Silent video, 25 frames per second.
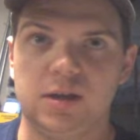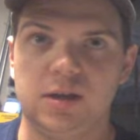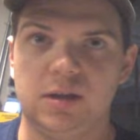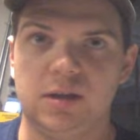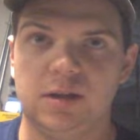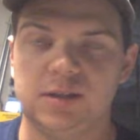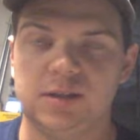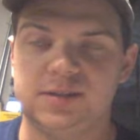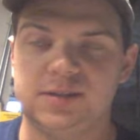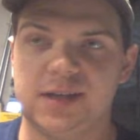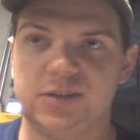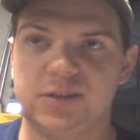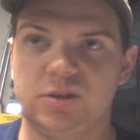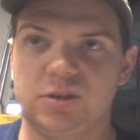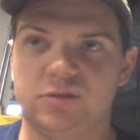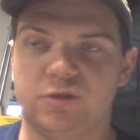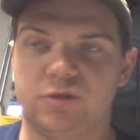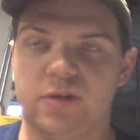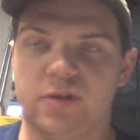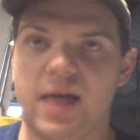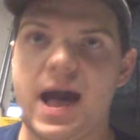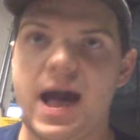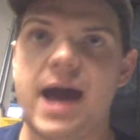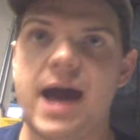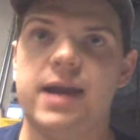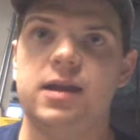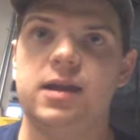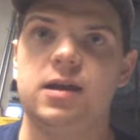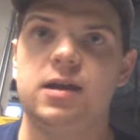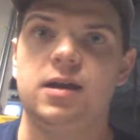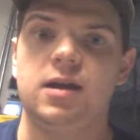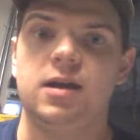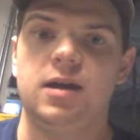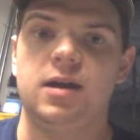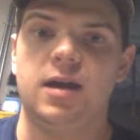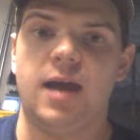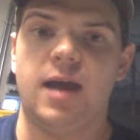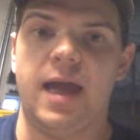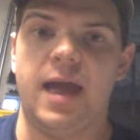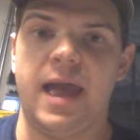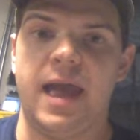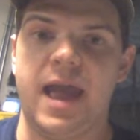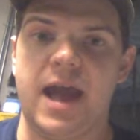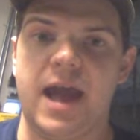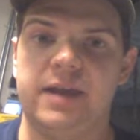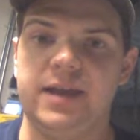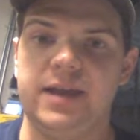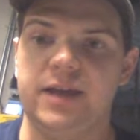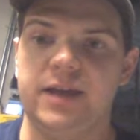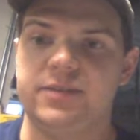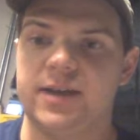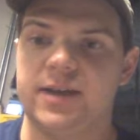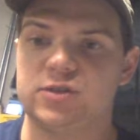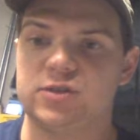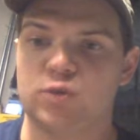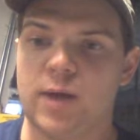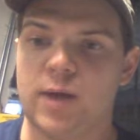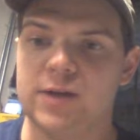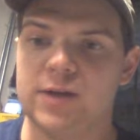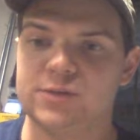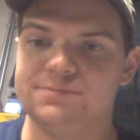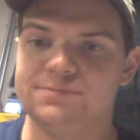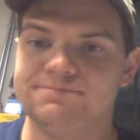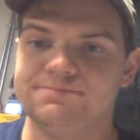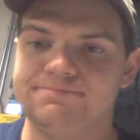stay tuned for that. And yeah, thanks for watching.